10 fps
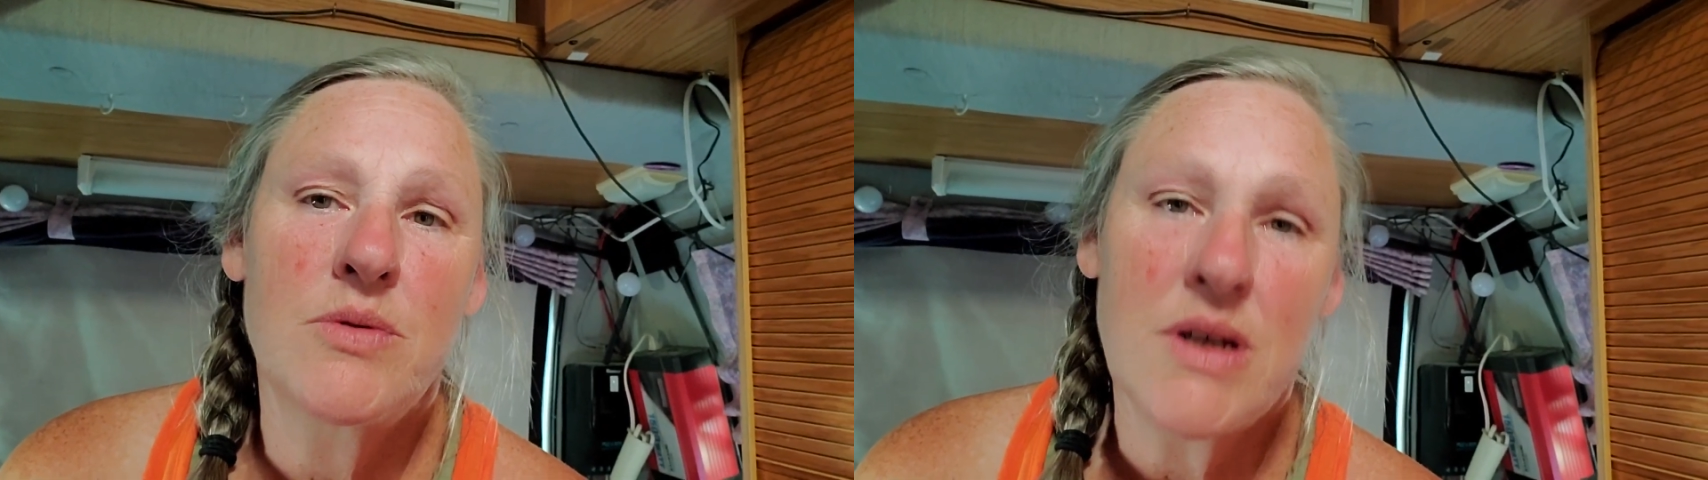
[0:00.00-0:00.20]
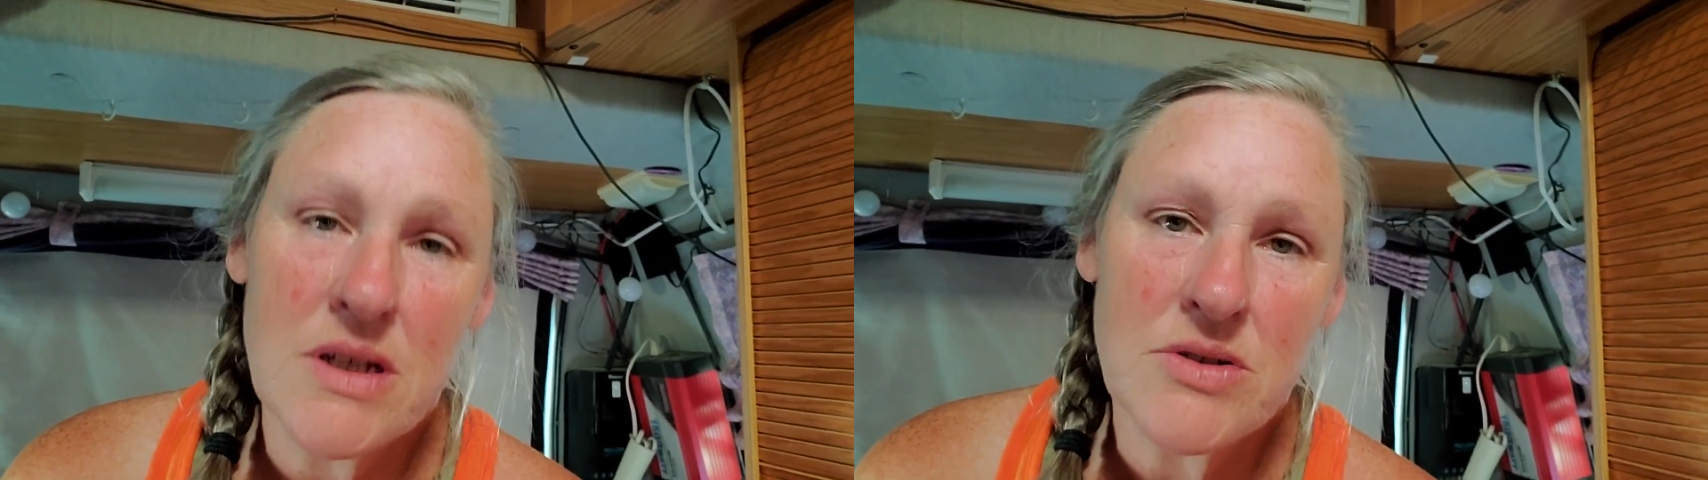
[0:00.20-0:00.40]

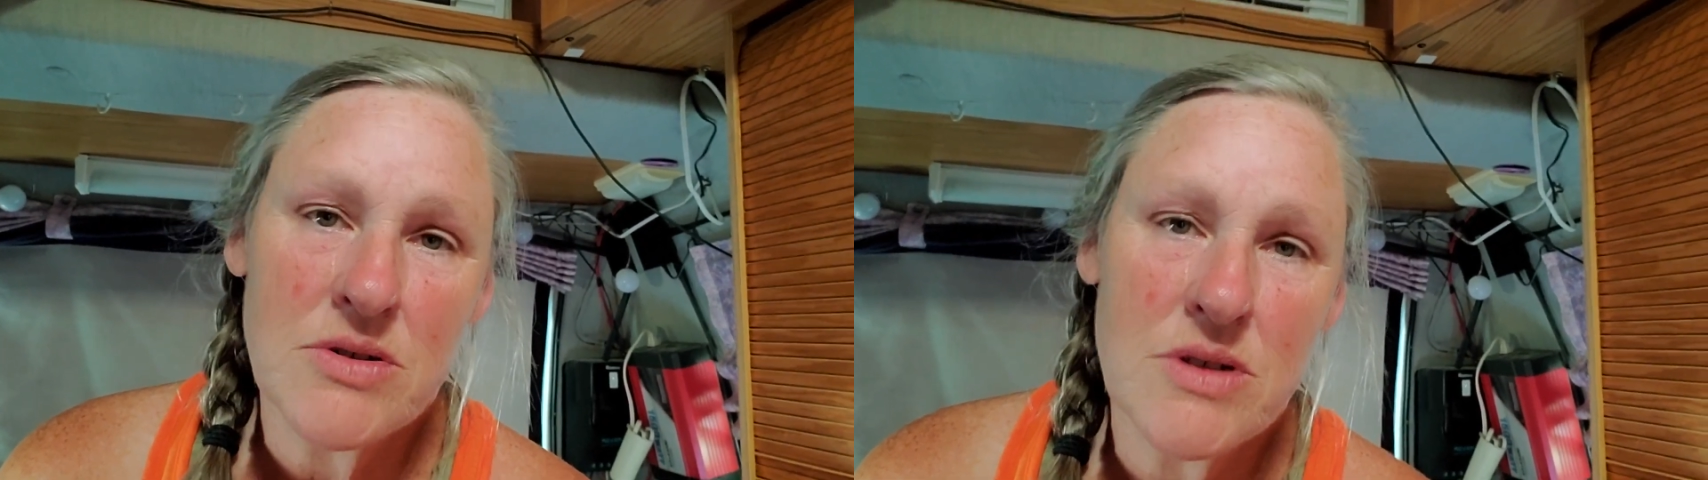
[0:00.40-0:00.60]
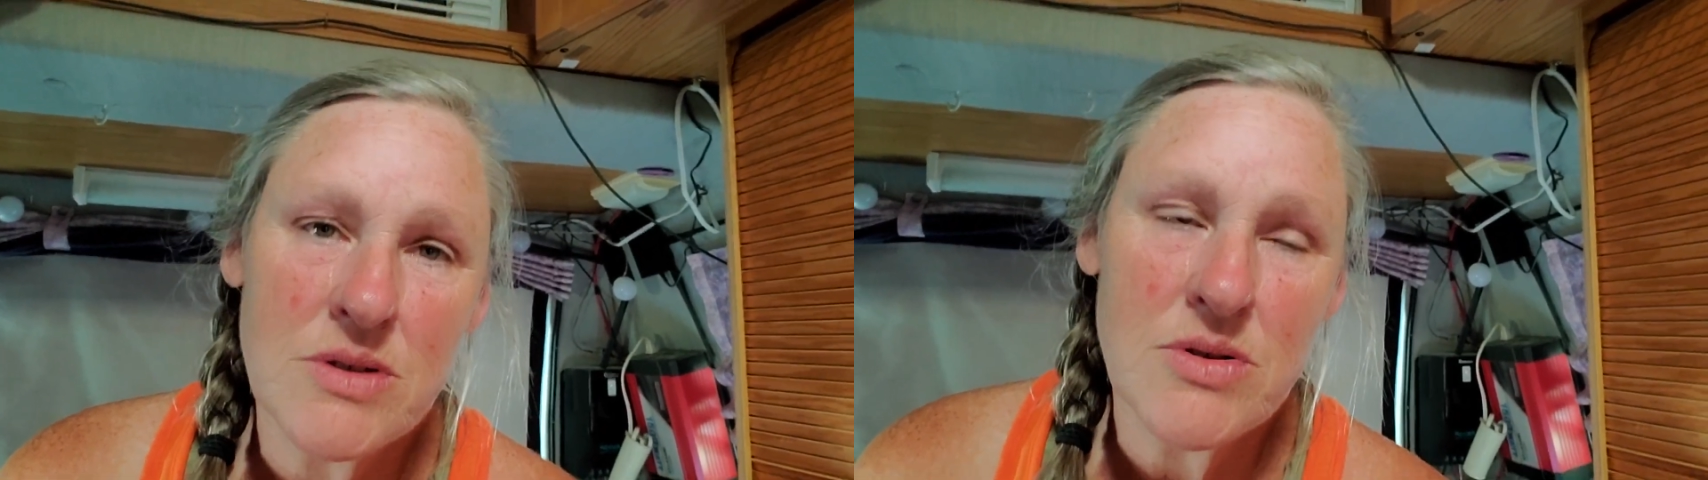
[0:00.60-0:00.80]

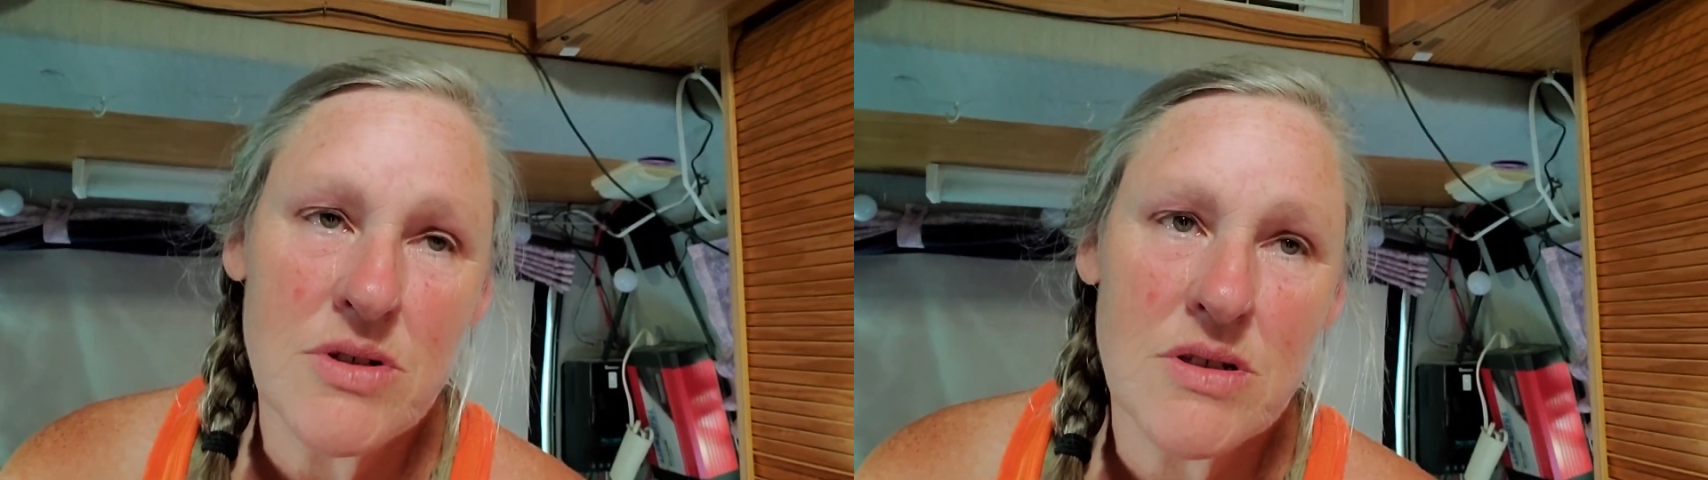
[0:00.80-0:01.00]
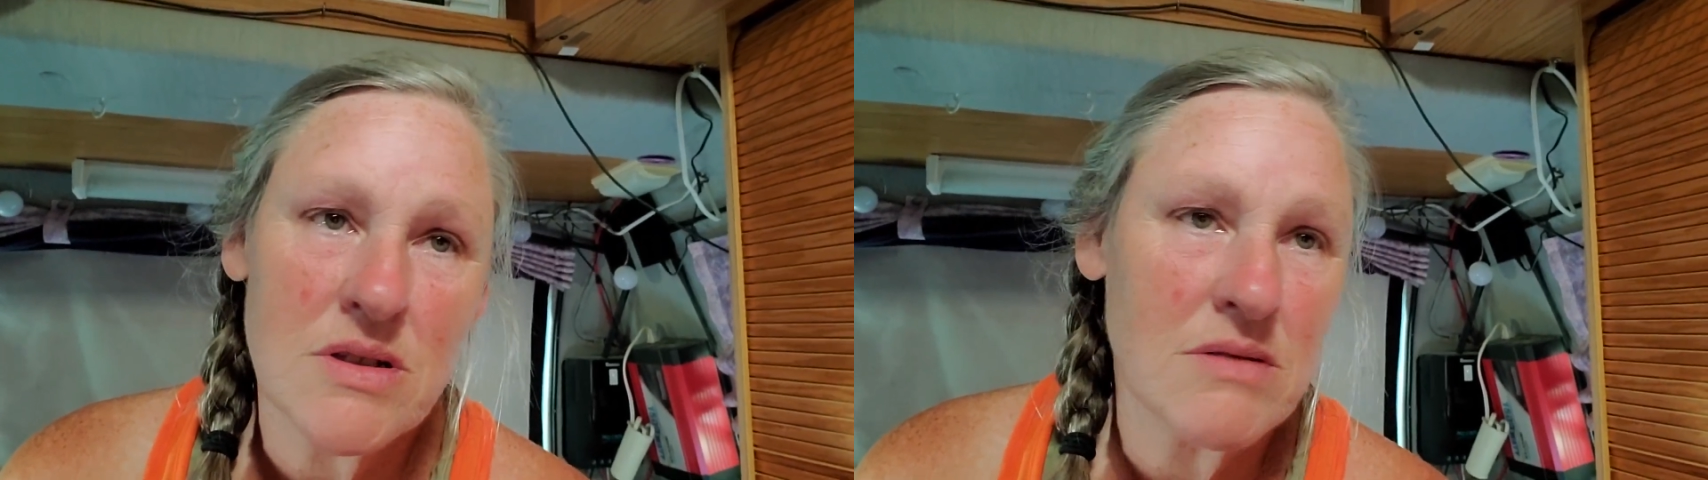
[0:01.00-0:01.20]

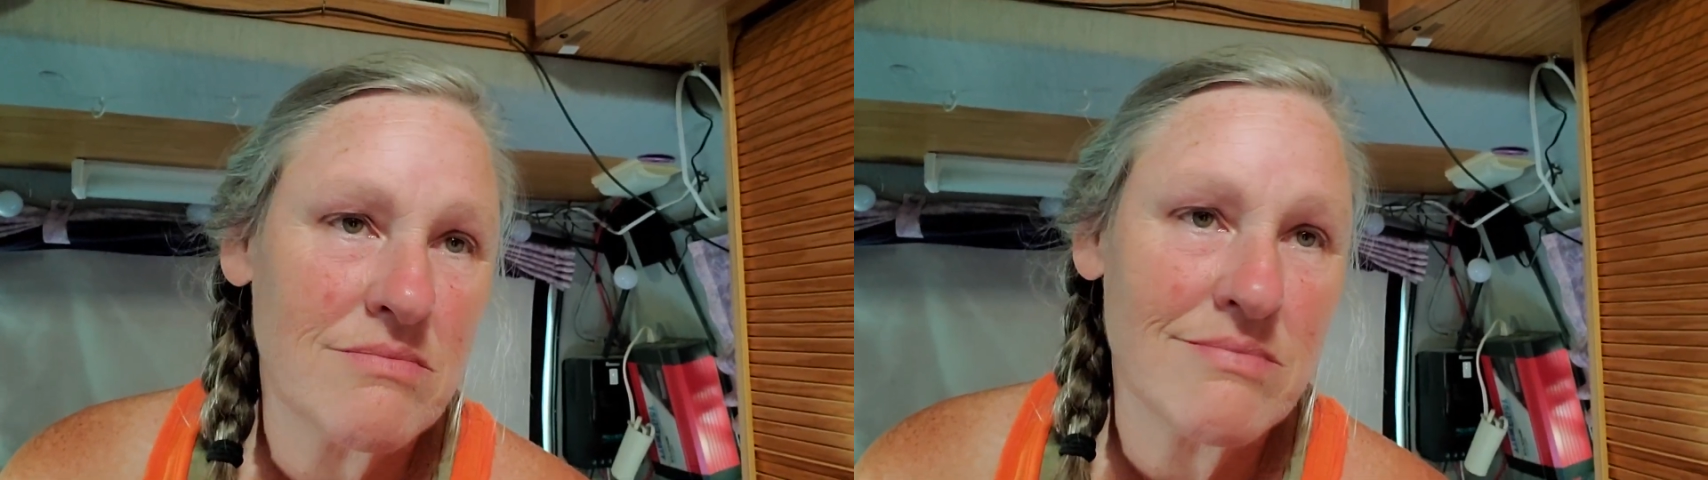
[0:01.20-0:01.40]
reintroduce